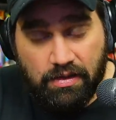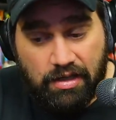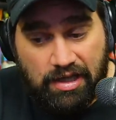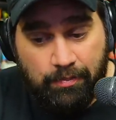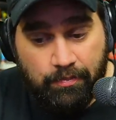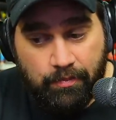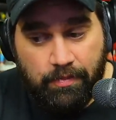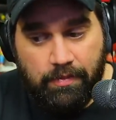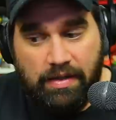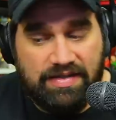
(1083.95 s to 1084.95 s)
Um,
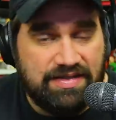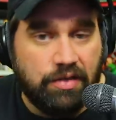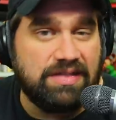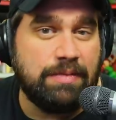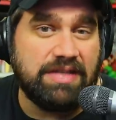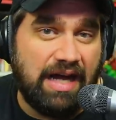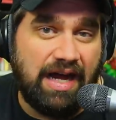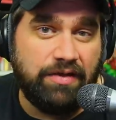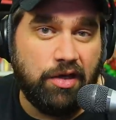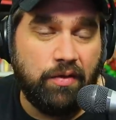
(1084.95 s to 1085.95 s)
it still seems
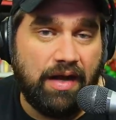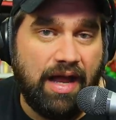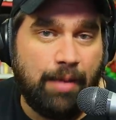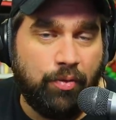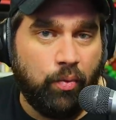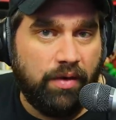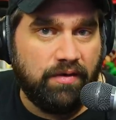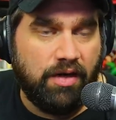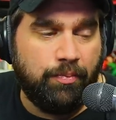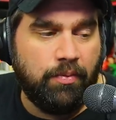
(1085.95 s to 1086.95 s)
odd though that Apple
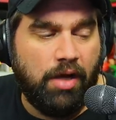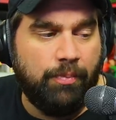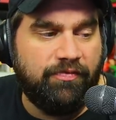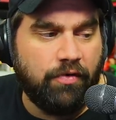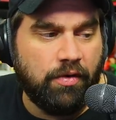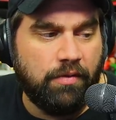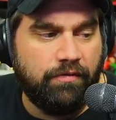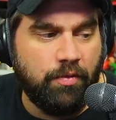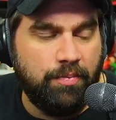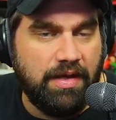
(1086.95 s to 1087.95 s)
wasn't up up for
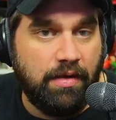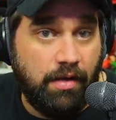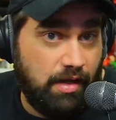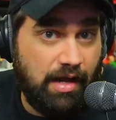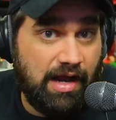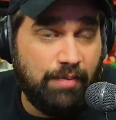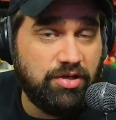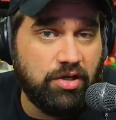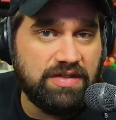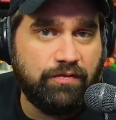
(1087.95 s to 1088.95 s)
for bid, and I'm
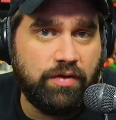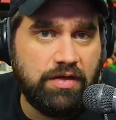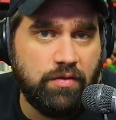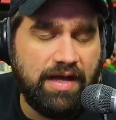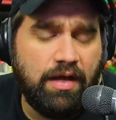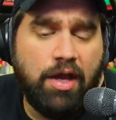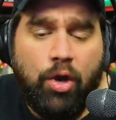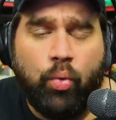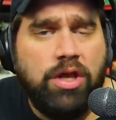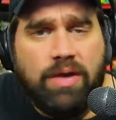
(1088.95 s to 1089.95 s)
curious if we'll hear that.
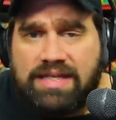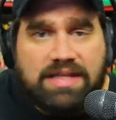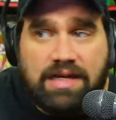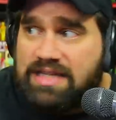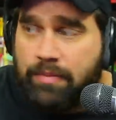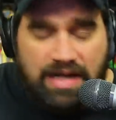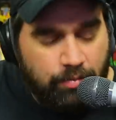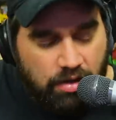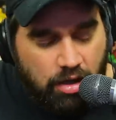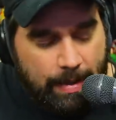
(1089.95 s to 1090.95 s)
What do you guys think? Tell me down
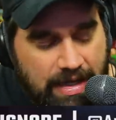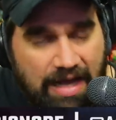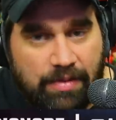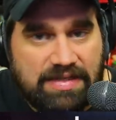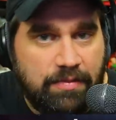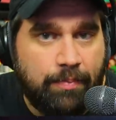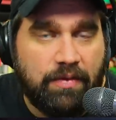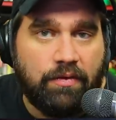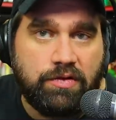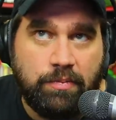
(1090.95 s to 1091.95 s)
below in the comments. Hit me up
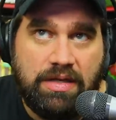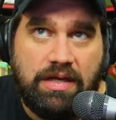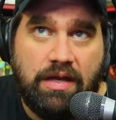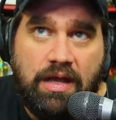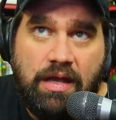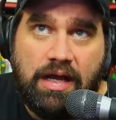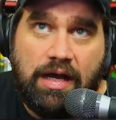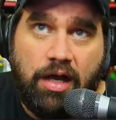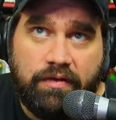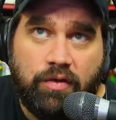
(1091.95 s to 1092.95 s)
on social media. Uh,
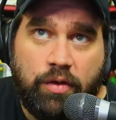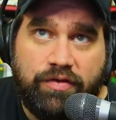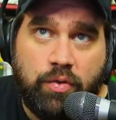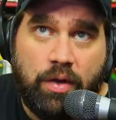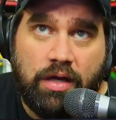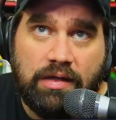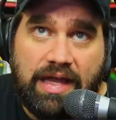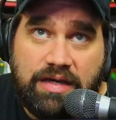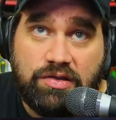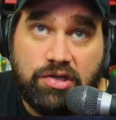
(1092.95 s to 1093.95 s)
also, if you uh,
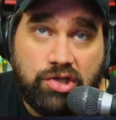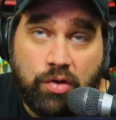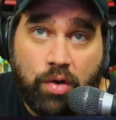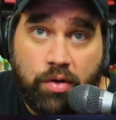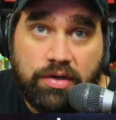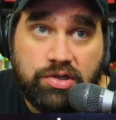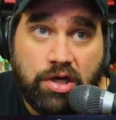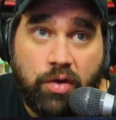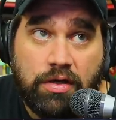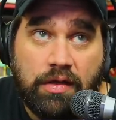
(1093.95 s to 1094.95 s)
like the Joe Rogan
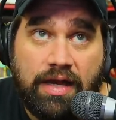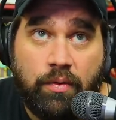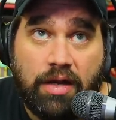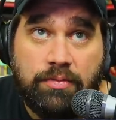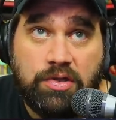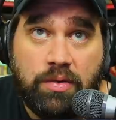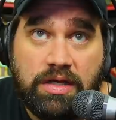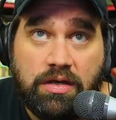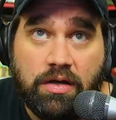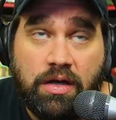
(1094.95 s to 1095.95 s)
show and you like what I'm doing
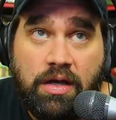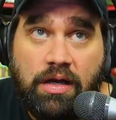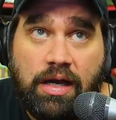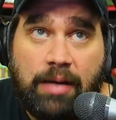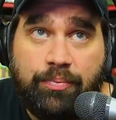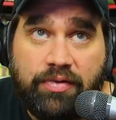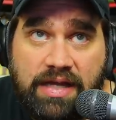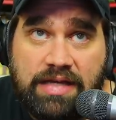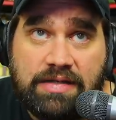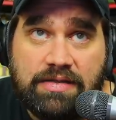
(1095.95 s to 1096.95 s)
here, uh,
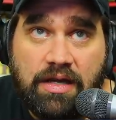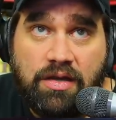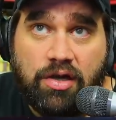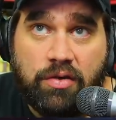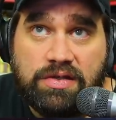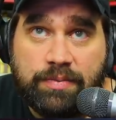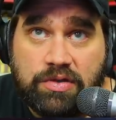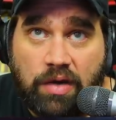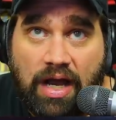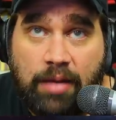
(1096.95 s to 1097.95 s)
please go
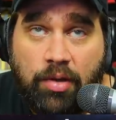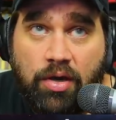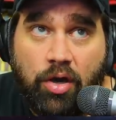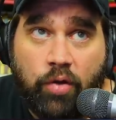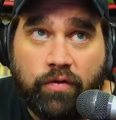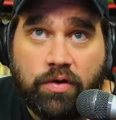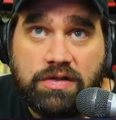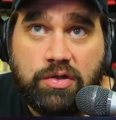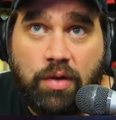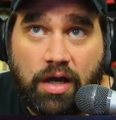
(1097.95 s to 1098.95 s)
subscribe over
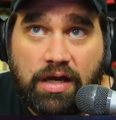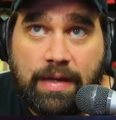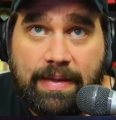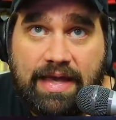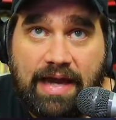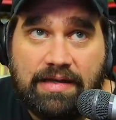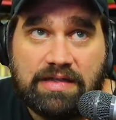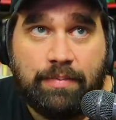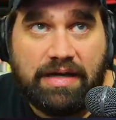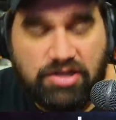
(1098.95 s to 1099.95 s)
to Hugging the
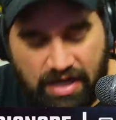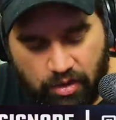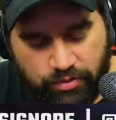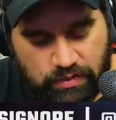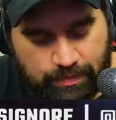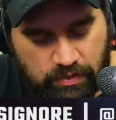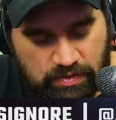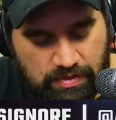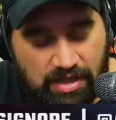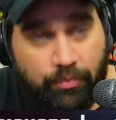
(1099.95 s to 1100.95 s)
Cactus, my channel, which was supposed
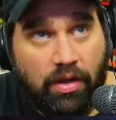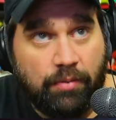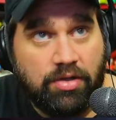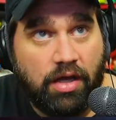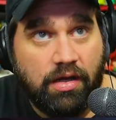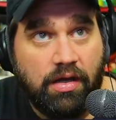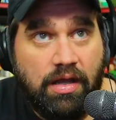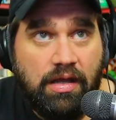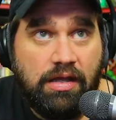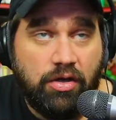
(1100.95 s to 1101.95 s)
to be up while I'm talking.
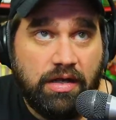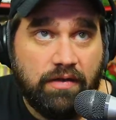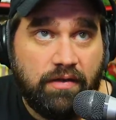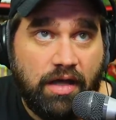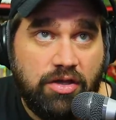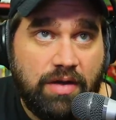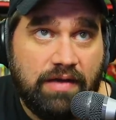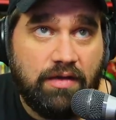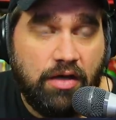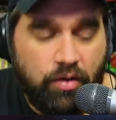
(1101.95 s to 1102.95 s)
Here it is. Uh, you
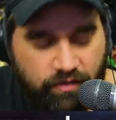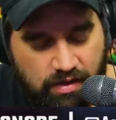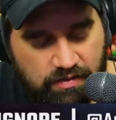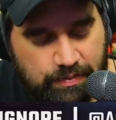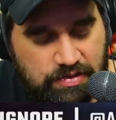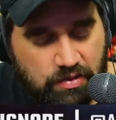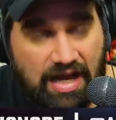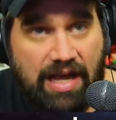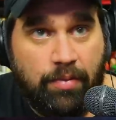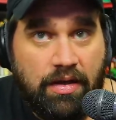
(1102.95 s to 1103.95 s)
guys can go over there and
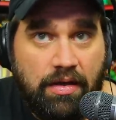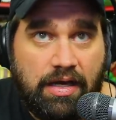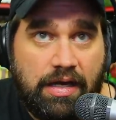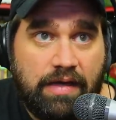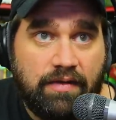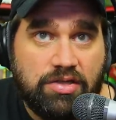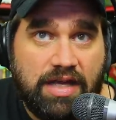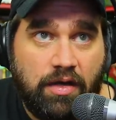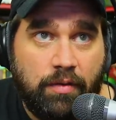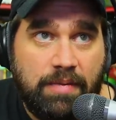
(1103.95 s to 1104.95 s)
subscribe. Uh, it's a
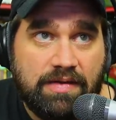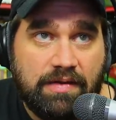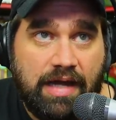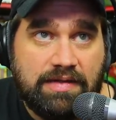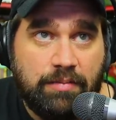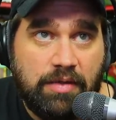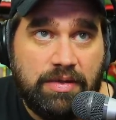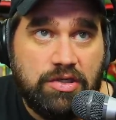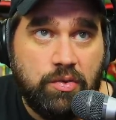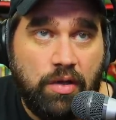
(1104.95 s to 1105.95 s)
channel. It means a lot to me.
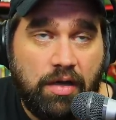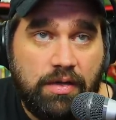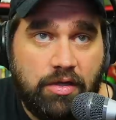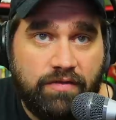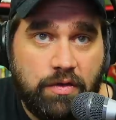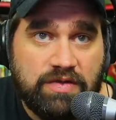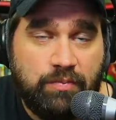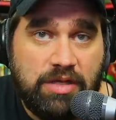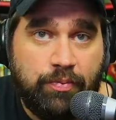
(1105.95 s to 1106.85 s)
We do uh, interviews of